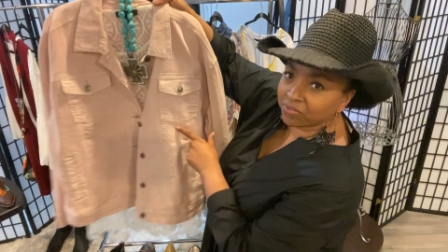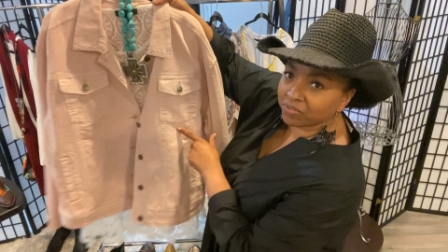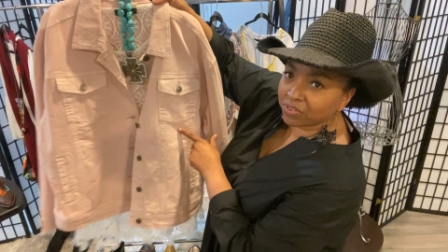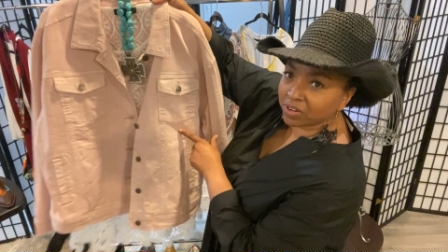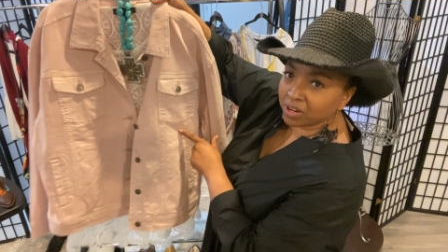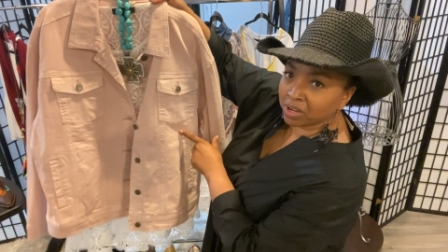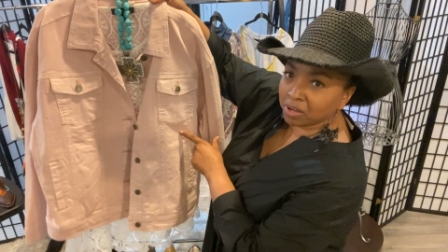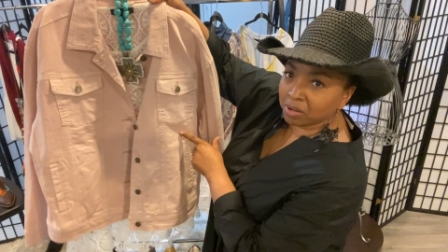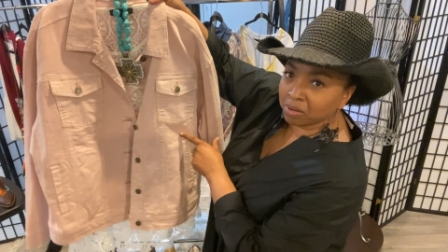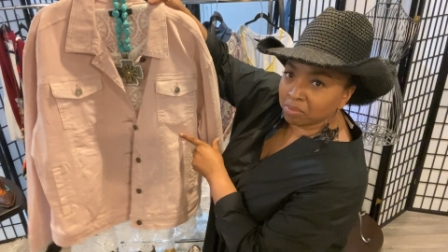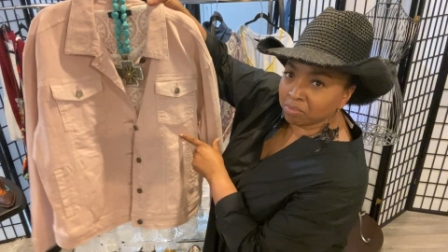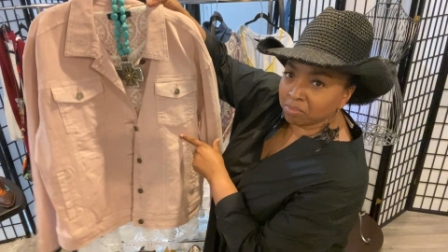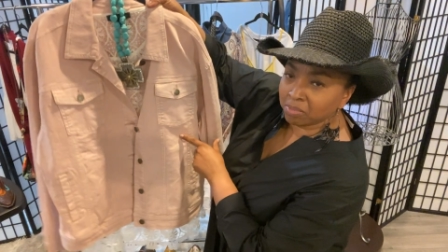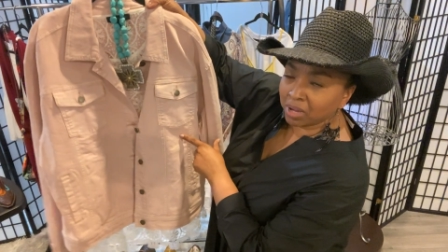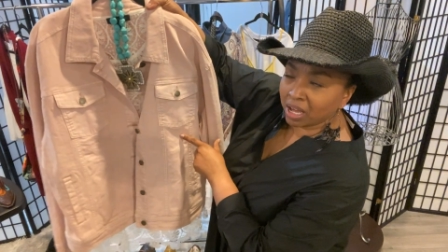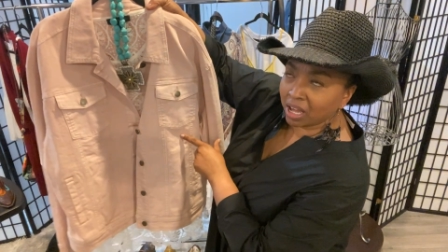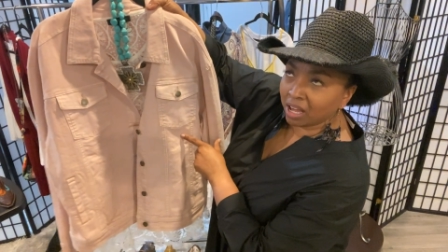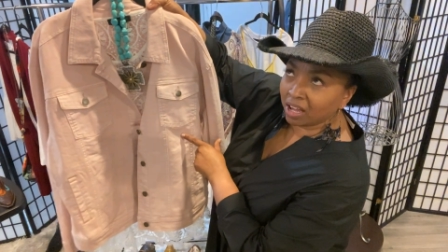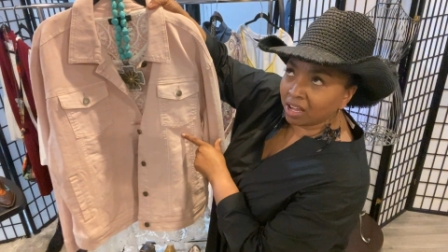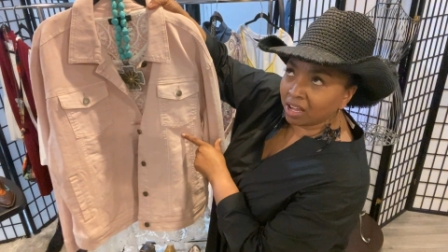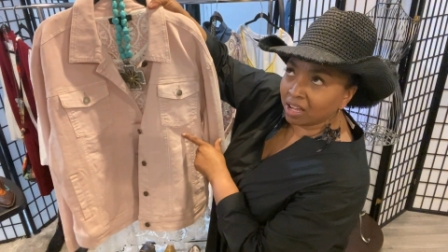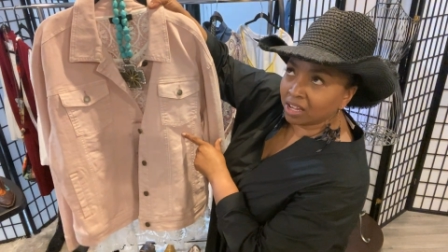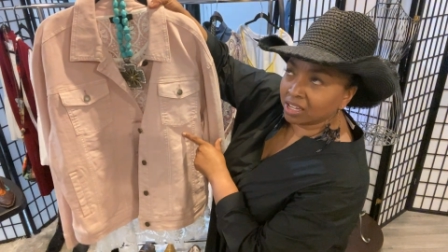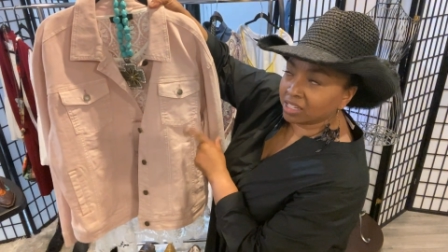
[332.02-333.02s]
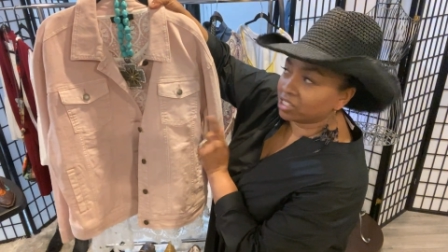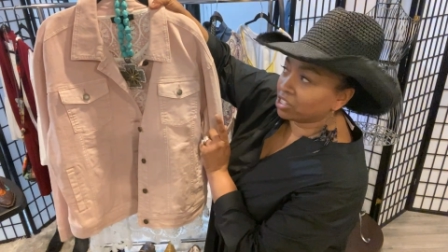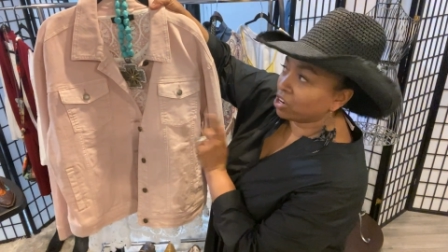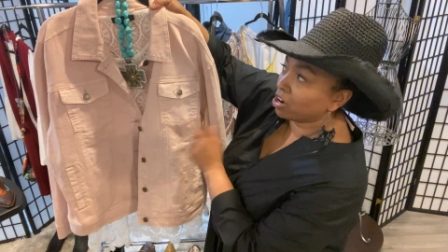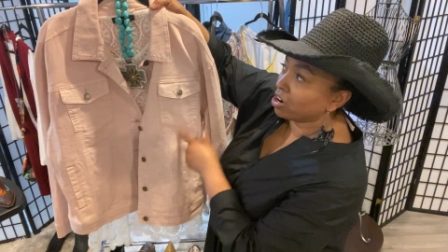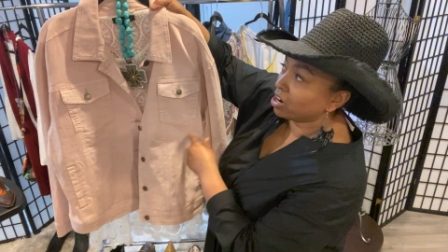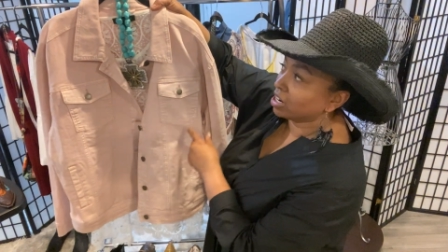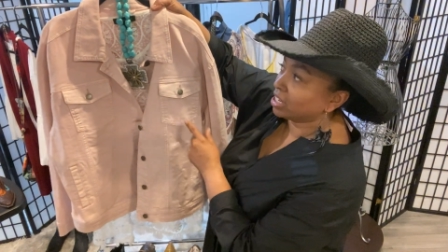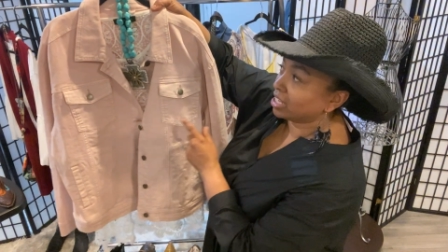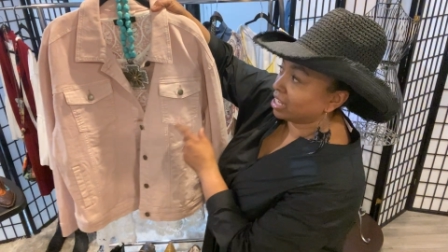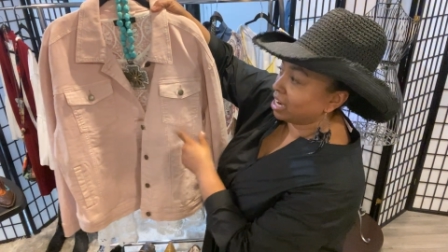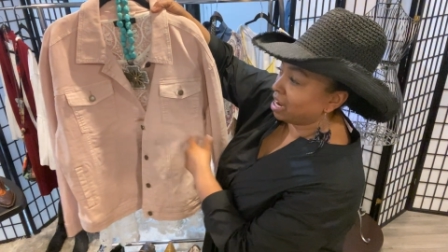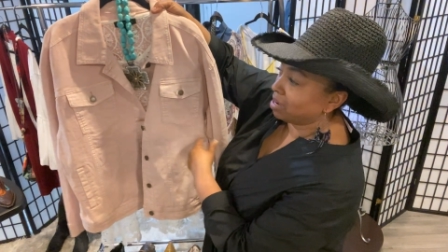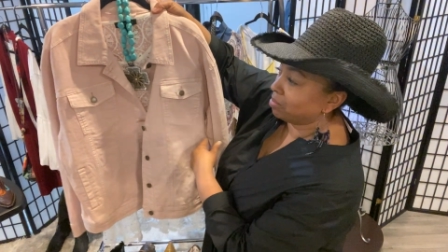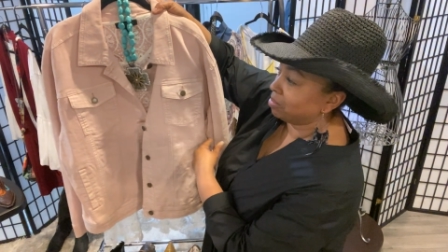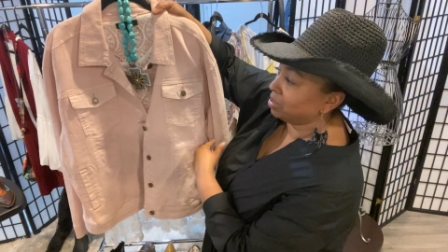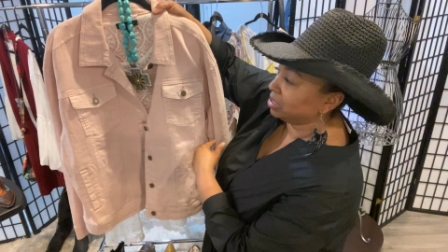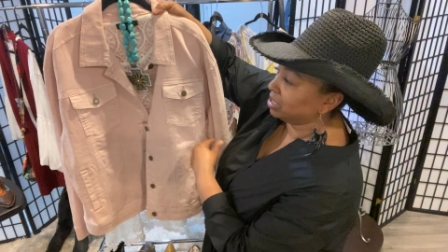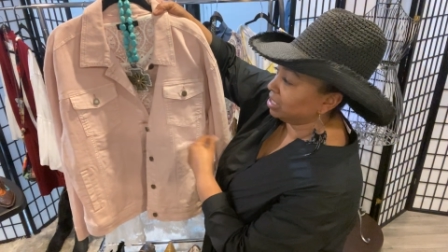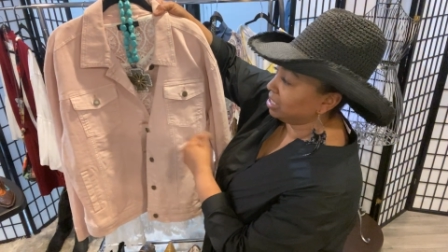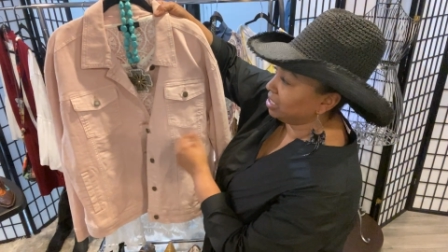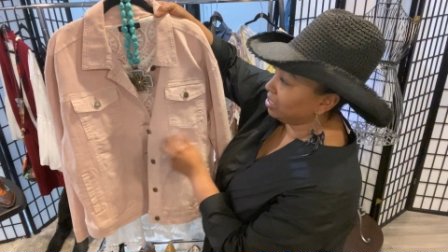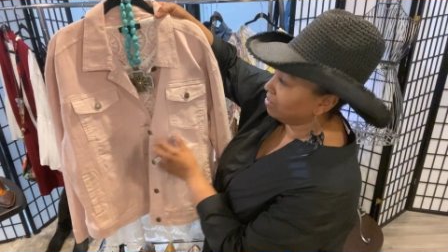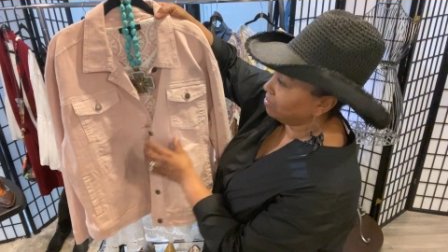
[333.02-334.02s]
from uh, Target, I
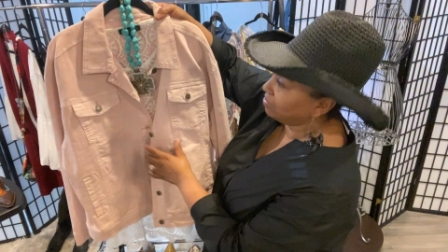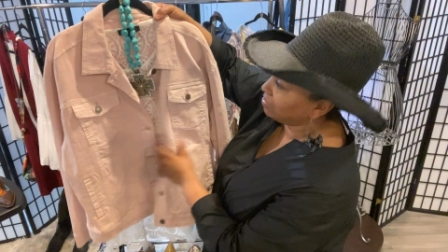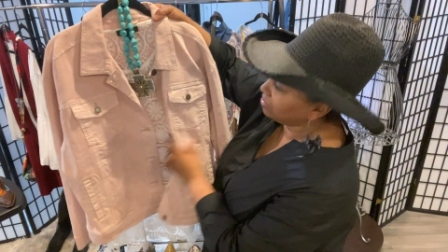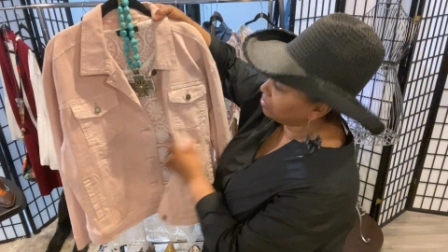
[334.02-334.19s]
believe.